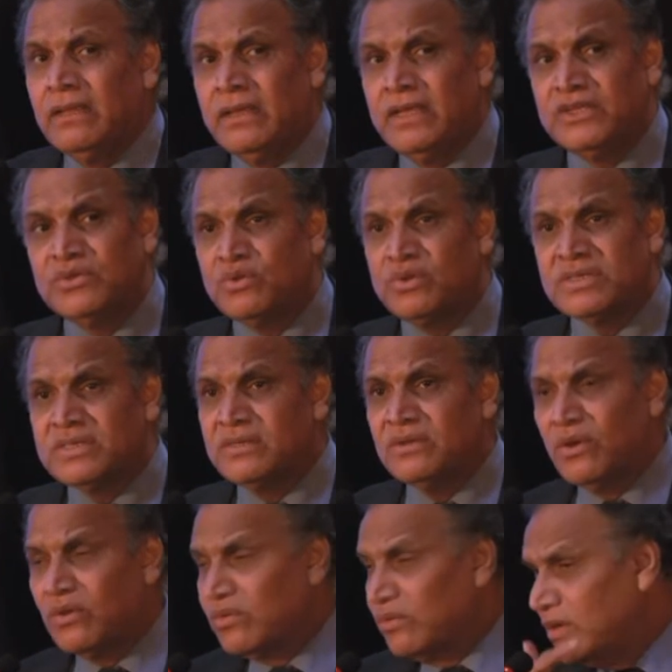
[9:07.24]
Education
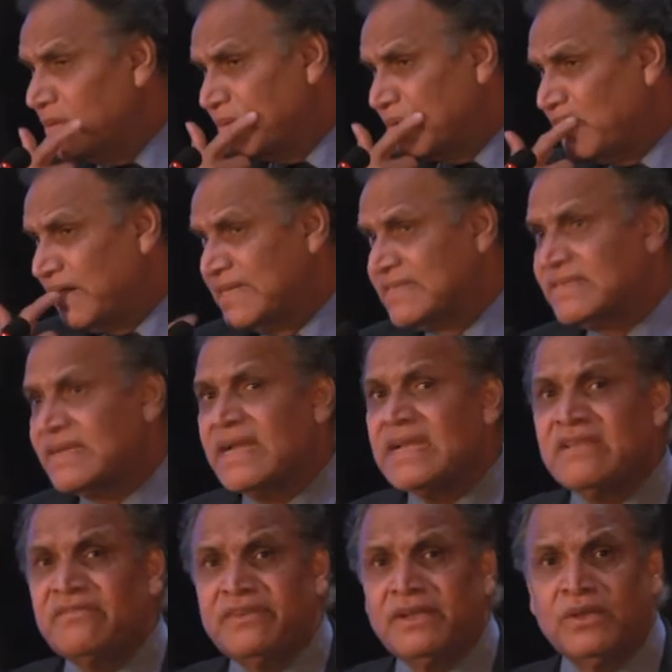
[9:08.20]
not only provides
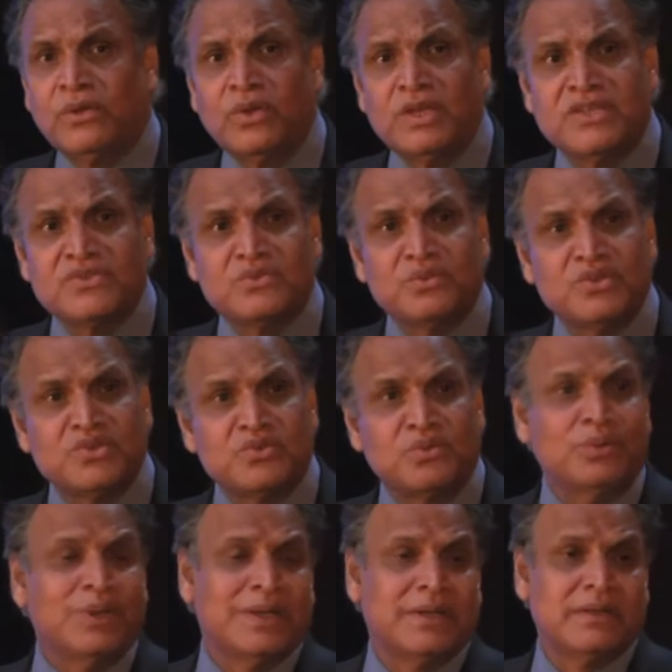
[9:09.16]
scientific knowledge to the
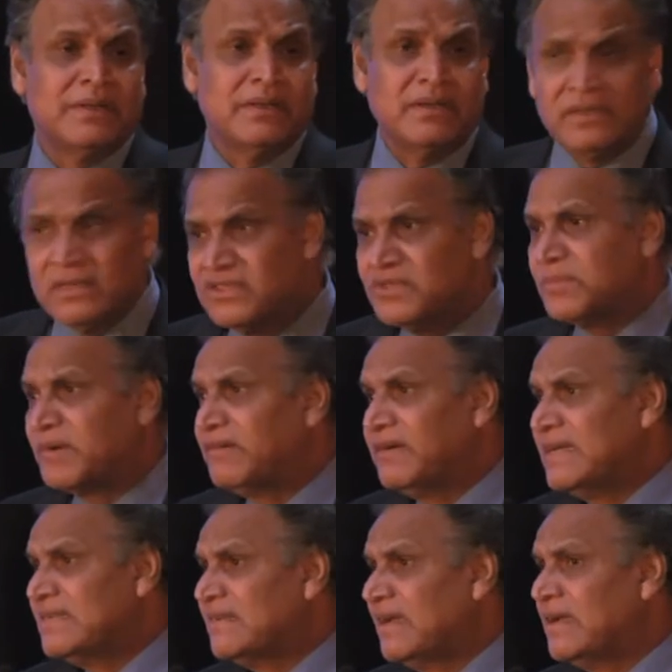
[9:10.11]
student, it does
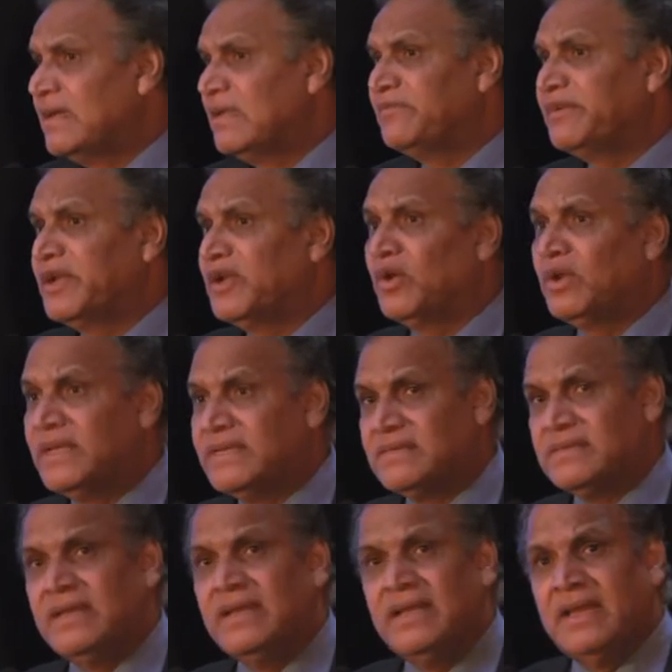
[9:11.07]
provide scientific knowledge,
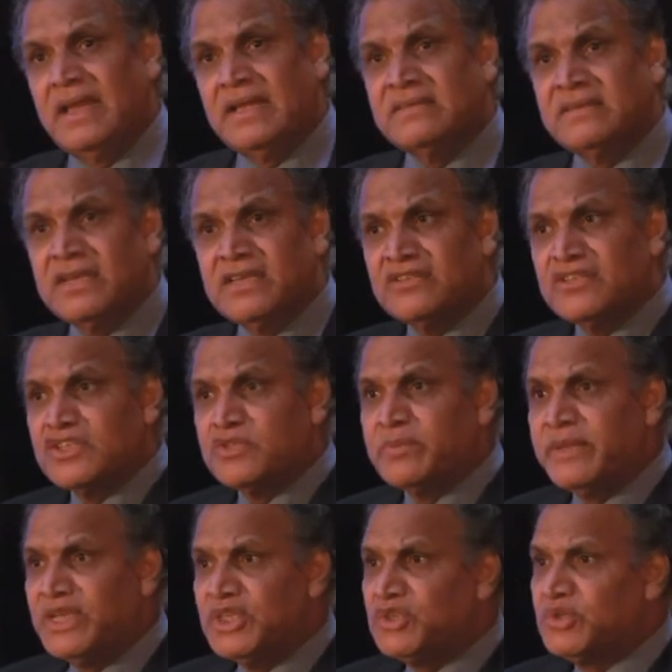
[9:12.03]
as it is the
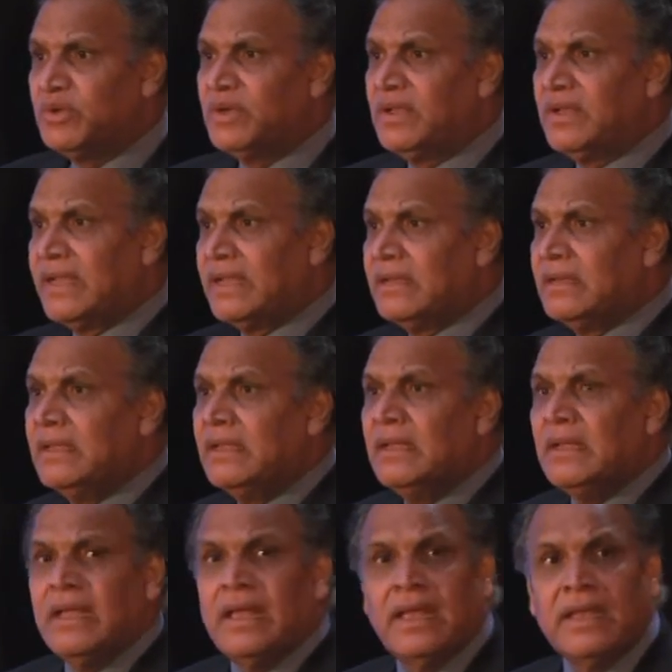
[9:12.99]
spiritual
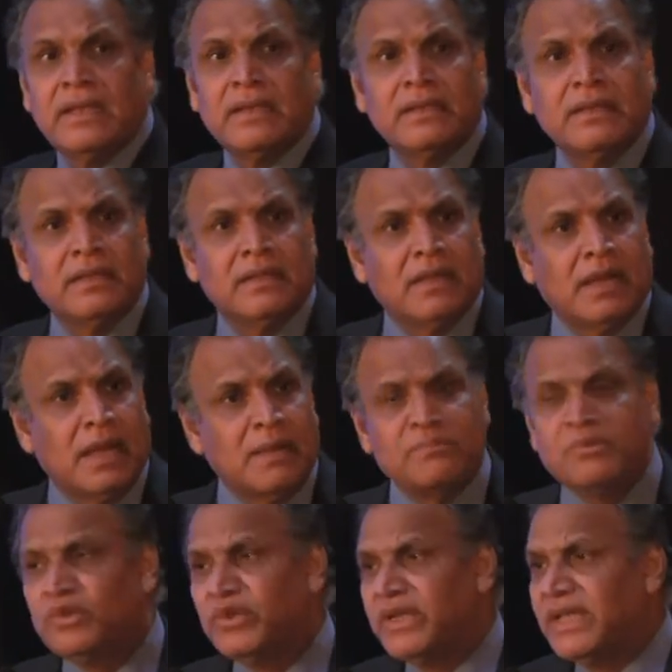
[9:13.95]
and
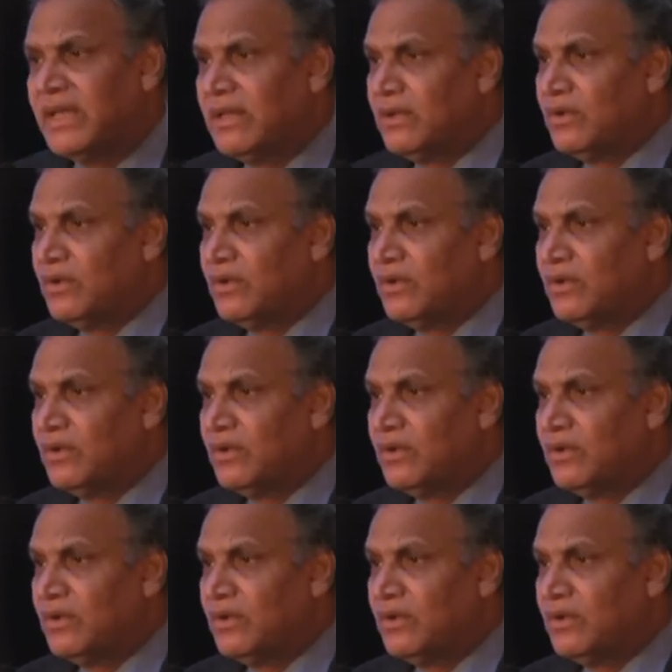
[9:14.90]
hypothetical